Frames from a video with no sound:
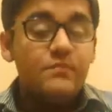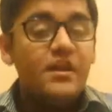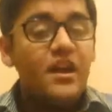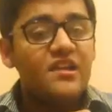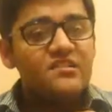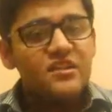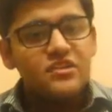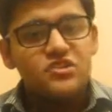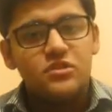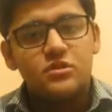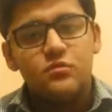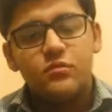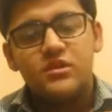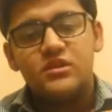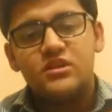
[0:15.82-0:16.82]
In my last
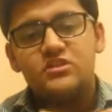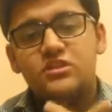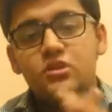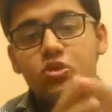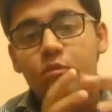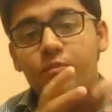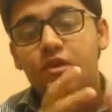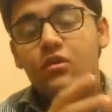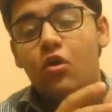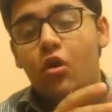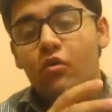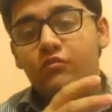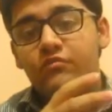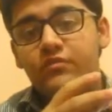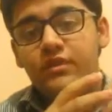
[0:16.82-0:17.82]
lecture we touched the topic
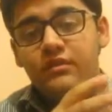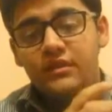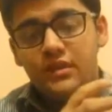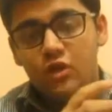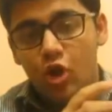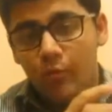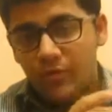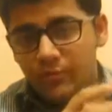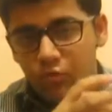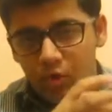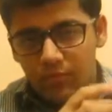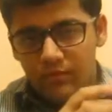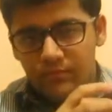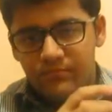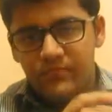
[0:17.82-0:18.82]
of the
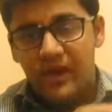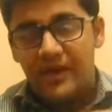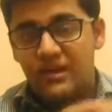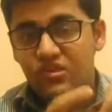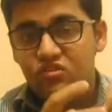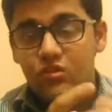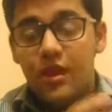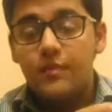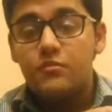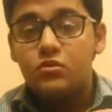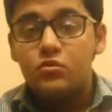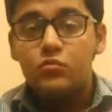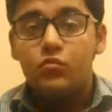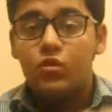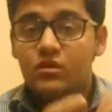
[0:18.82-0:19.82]
economic problem. I
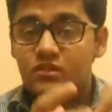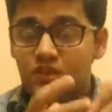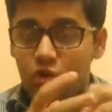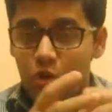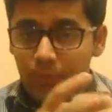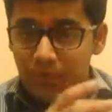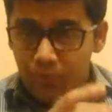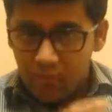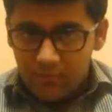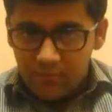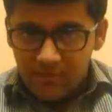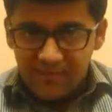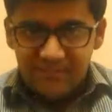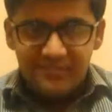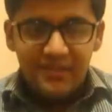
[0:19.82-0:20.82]
described you what the economic
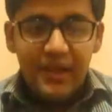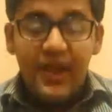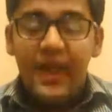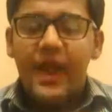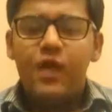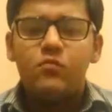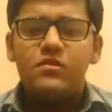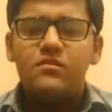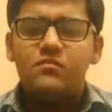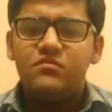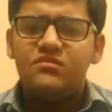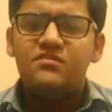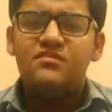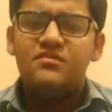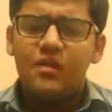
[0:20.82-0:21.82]
problem is, and
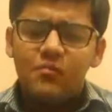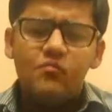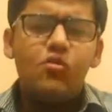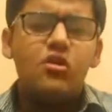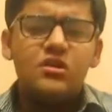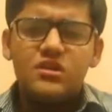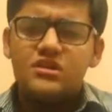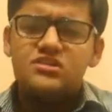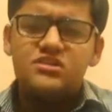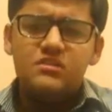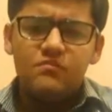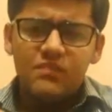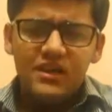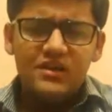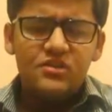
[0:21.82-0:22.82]
we somewhat
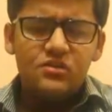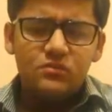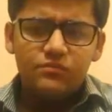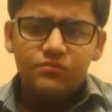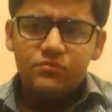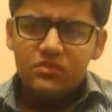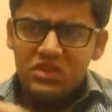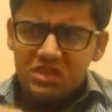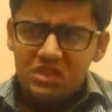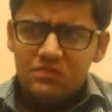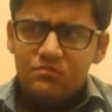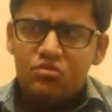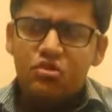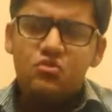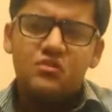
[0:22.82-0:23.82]
touched the main
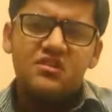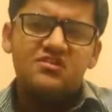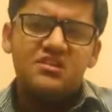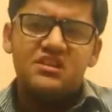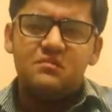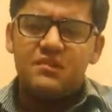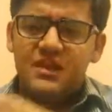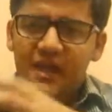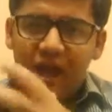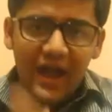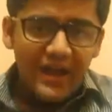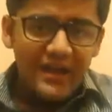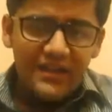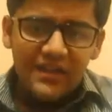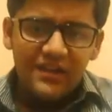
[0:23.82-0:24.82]
themes, or you can say the
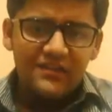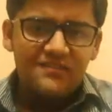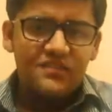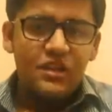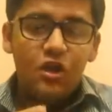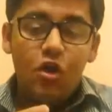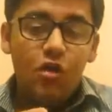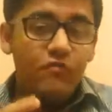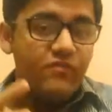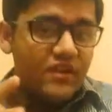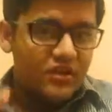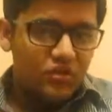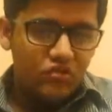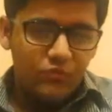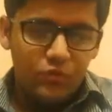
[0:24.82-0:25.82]
main ideas
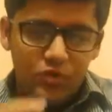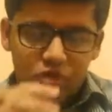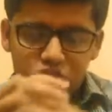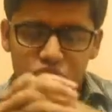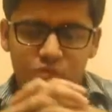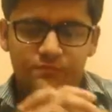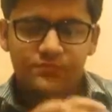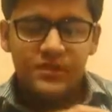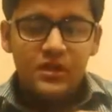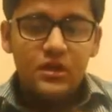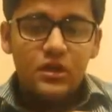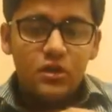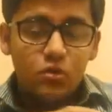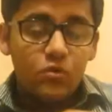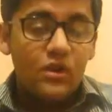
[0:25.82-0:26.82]
of factors of production.
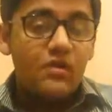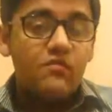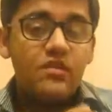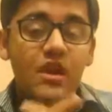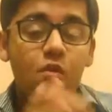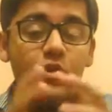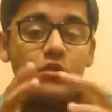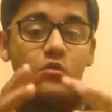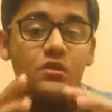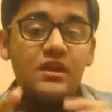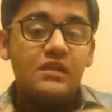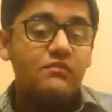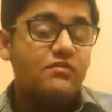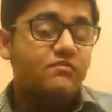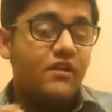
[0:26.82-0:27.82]
Today we are going
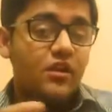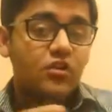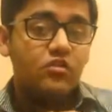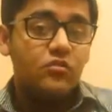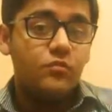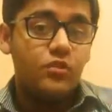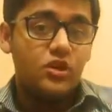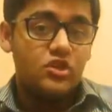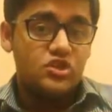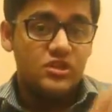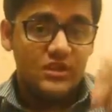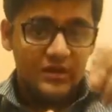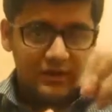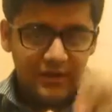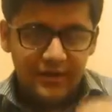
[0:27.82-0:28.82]
to deal with factors of
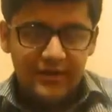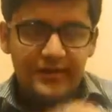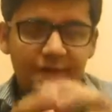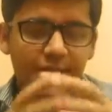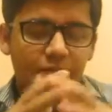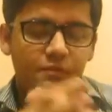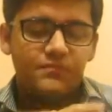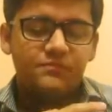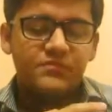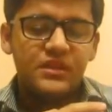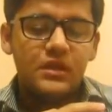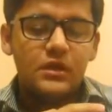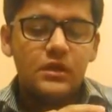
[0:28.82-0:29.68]
production in great detail.